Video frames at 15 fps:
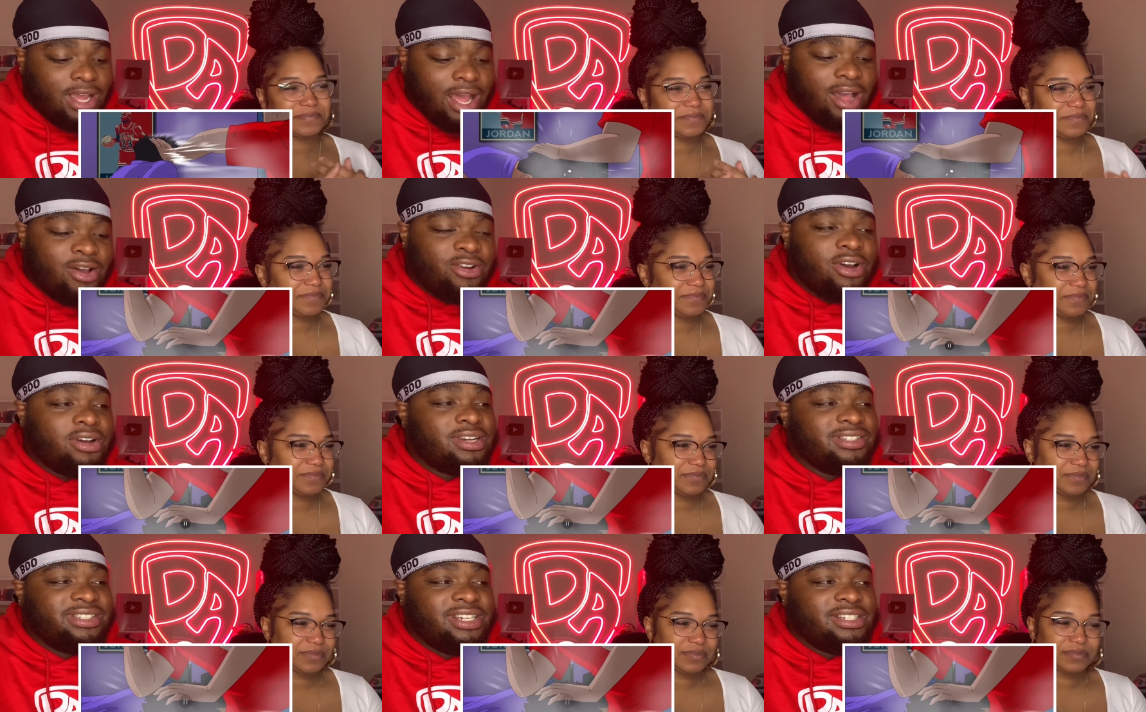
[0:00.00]
Speaker 1: I don't know,
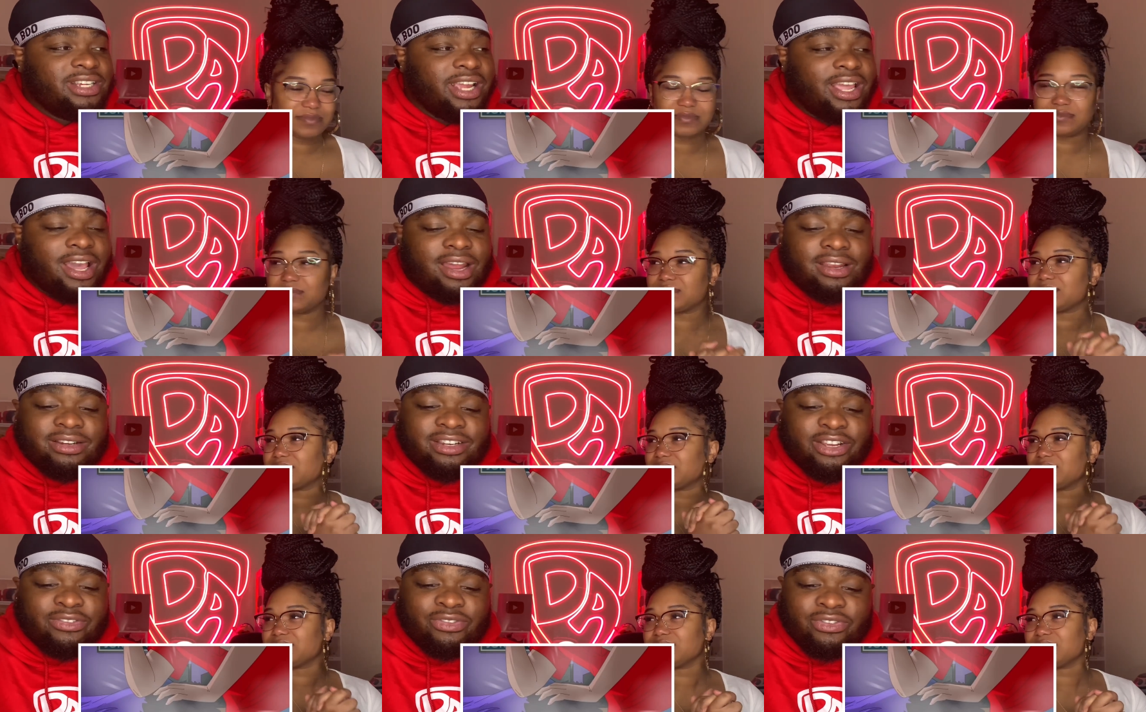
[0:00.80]
cause DJ kind of
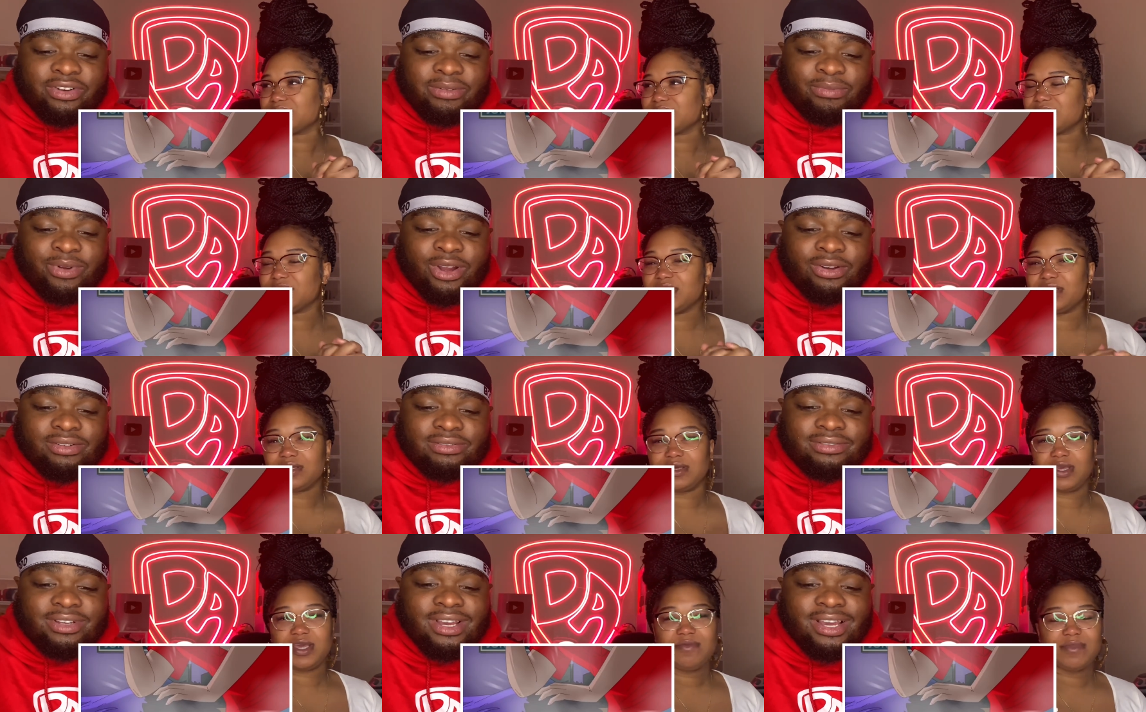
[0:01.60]
different, bro.
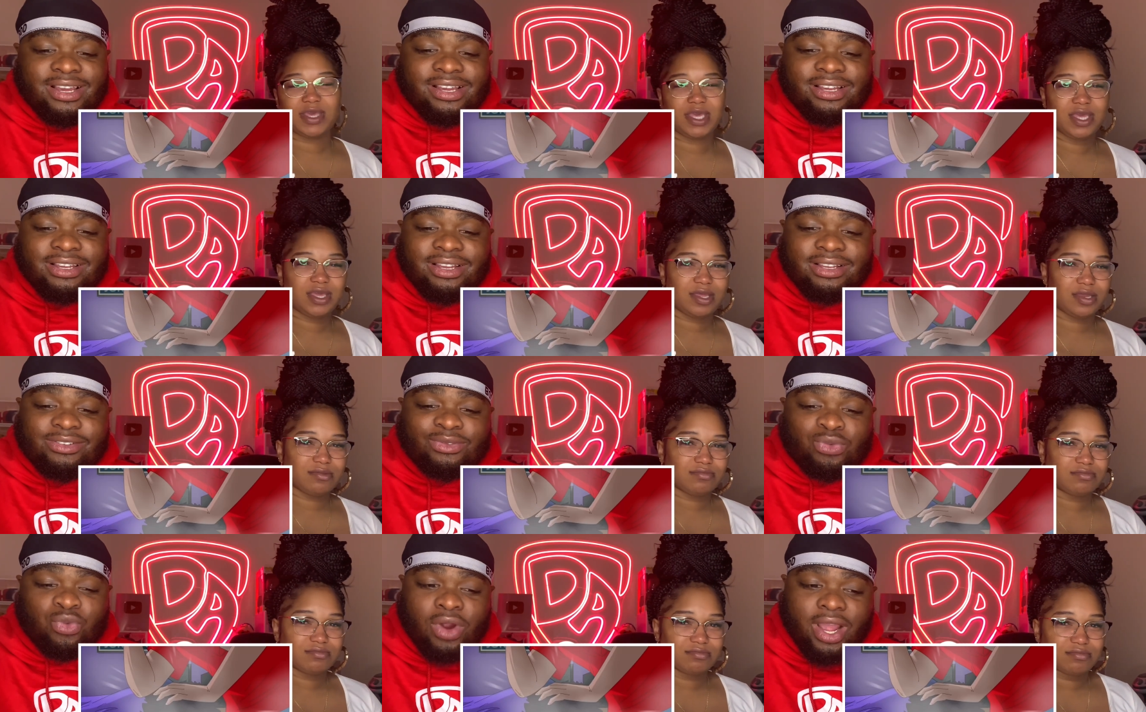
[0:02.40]
He mean.
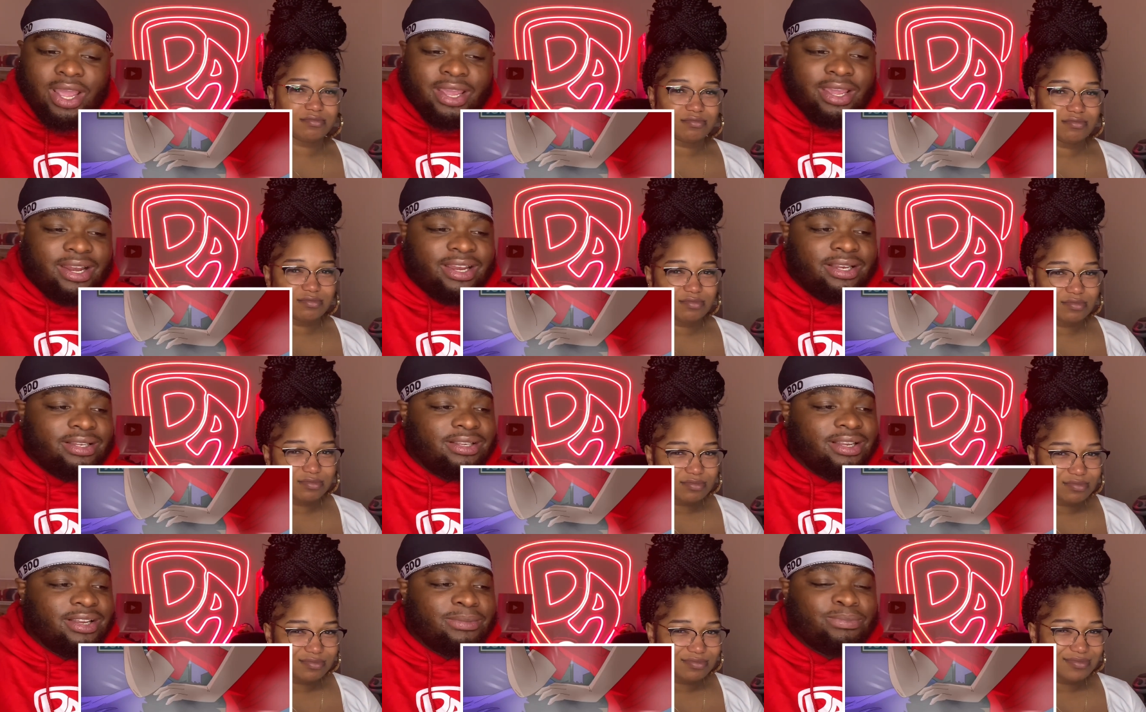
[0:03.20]
Right,
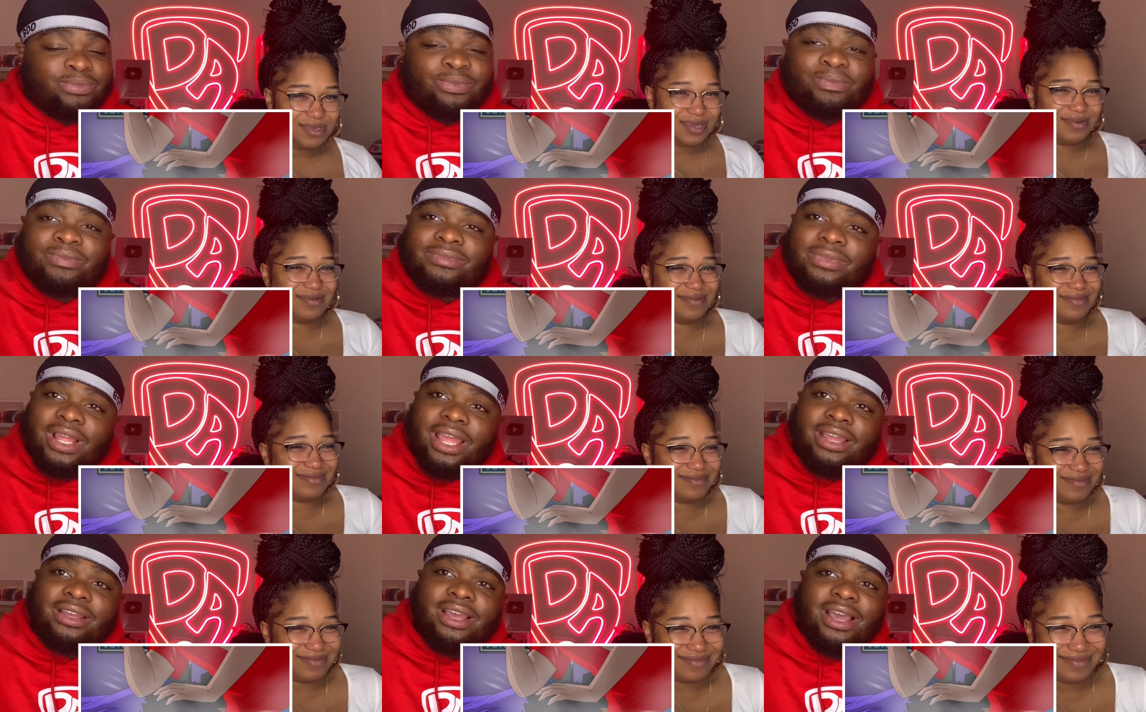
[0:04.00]
and
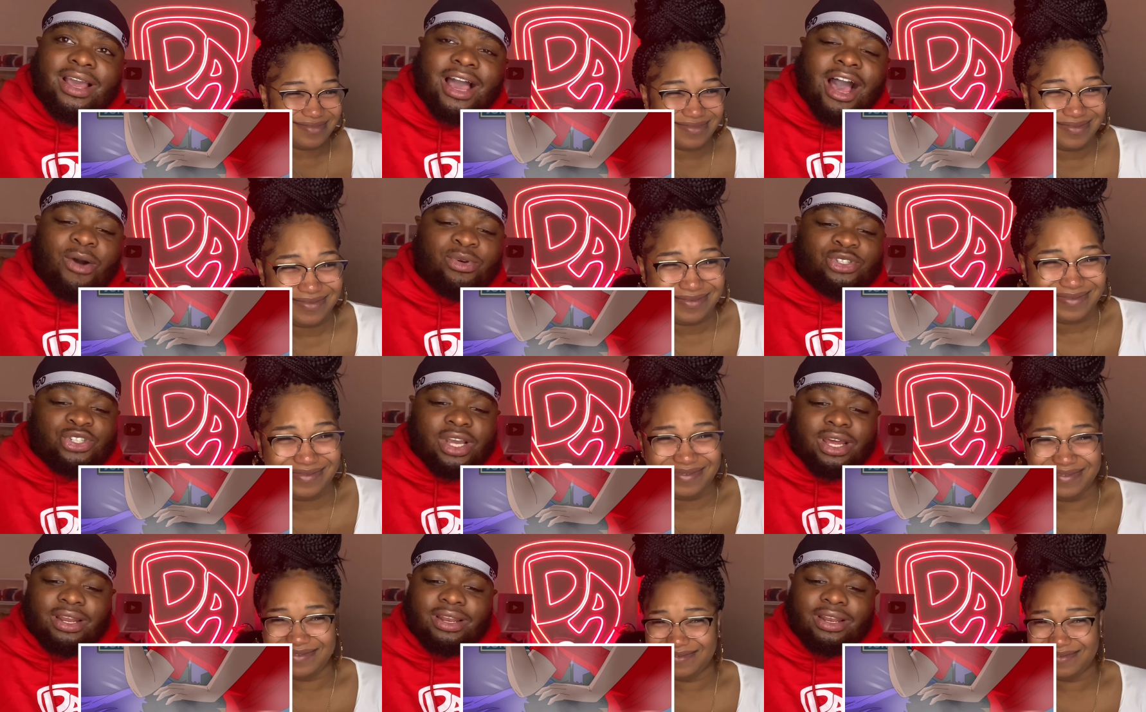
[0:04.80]
like I was trying to